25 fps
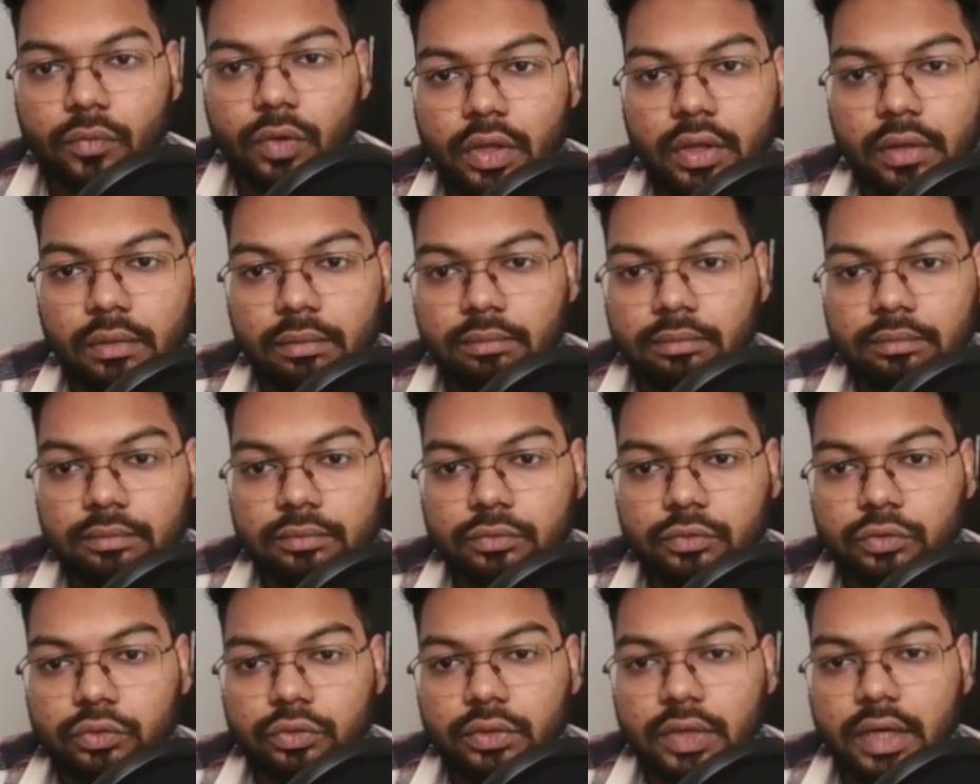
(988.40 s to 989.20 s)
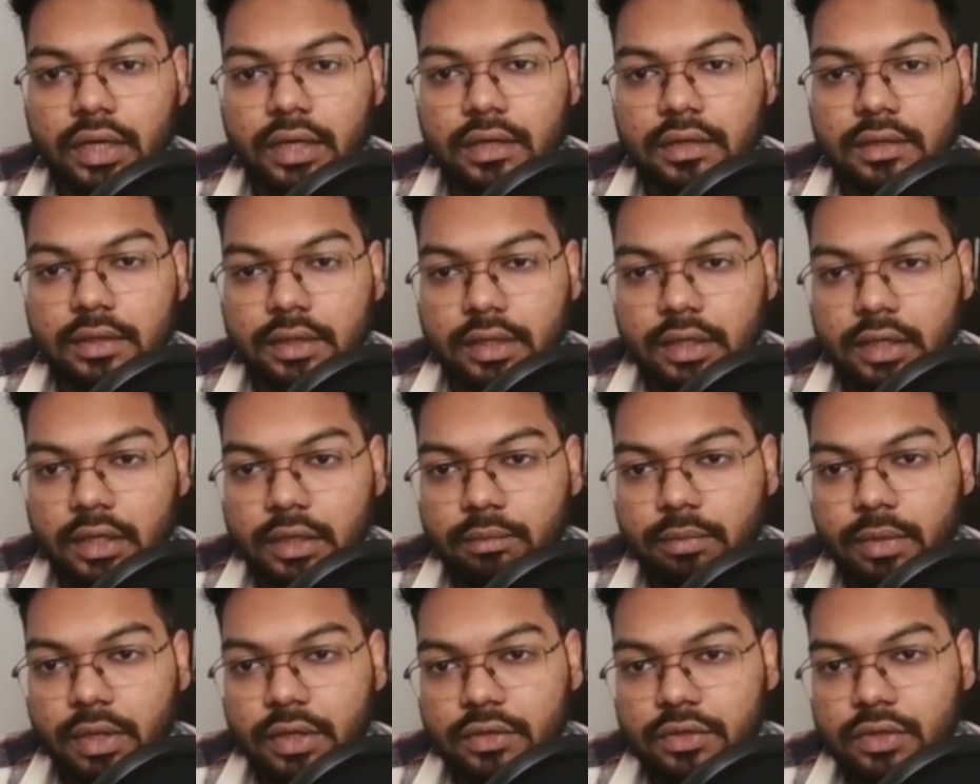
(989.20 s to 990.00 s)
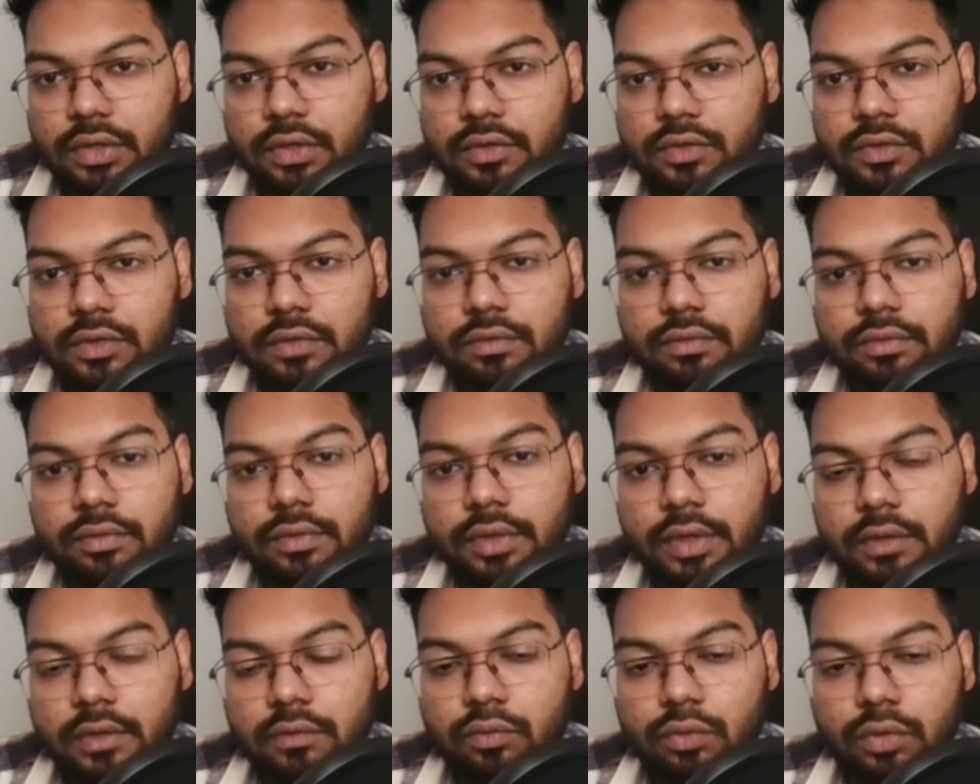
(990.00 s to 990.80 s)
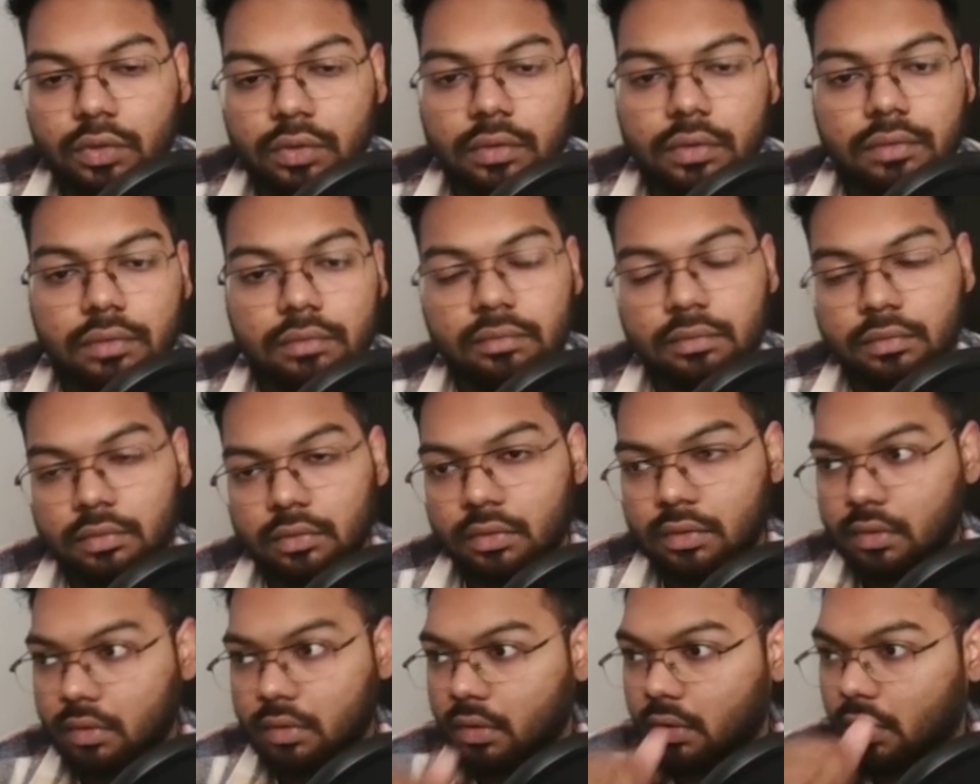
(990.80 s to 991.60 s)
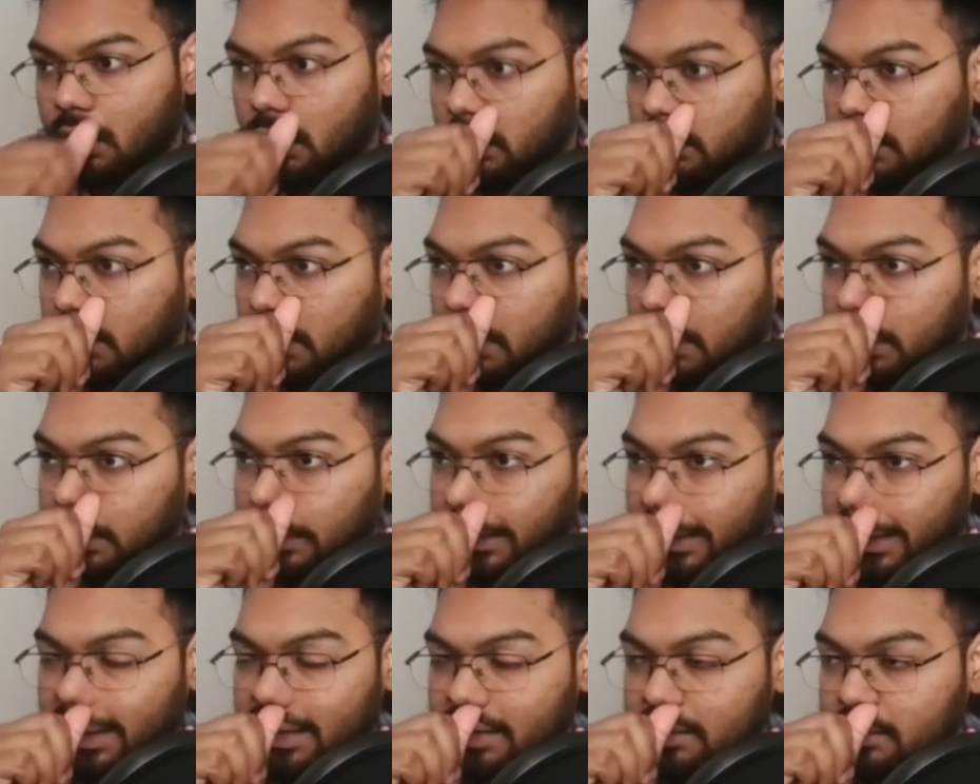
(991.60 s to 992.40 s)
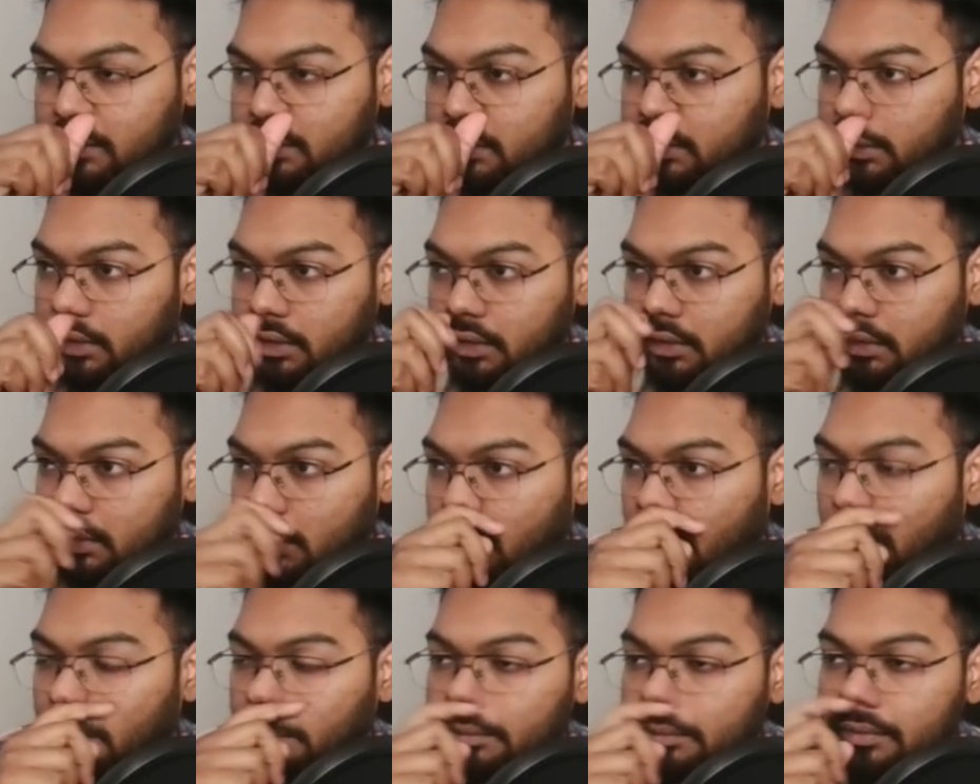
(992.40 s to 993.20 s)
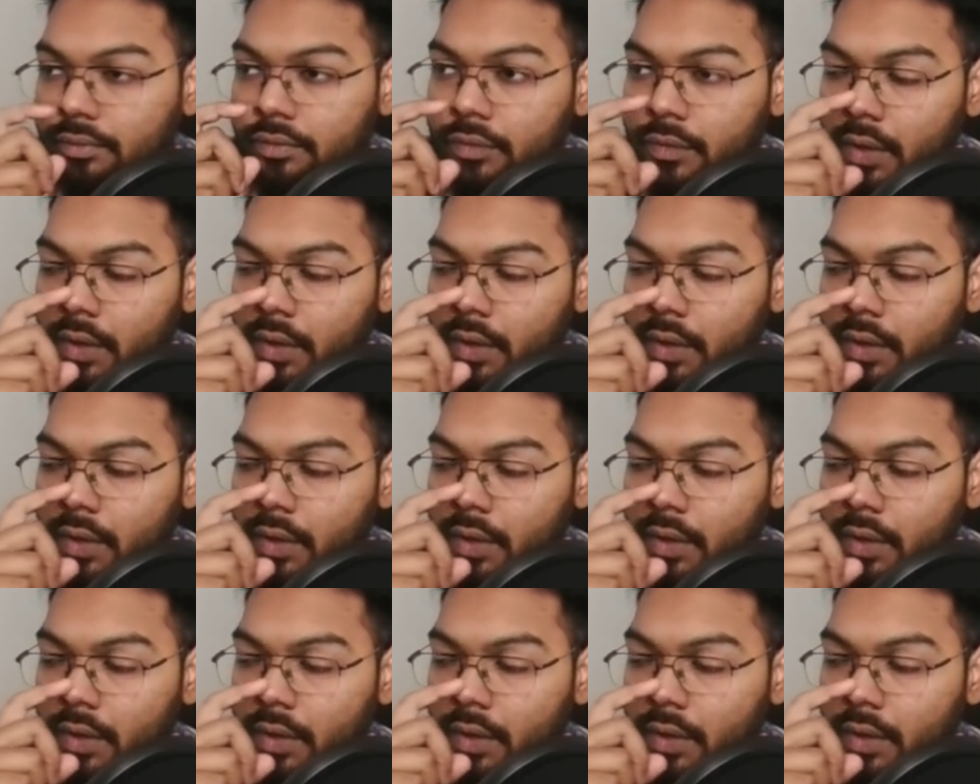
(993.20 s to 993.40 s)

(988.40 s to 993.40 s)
Okay, so that is really major stuff. It would cause in delays in uh,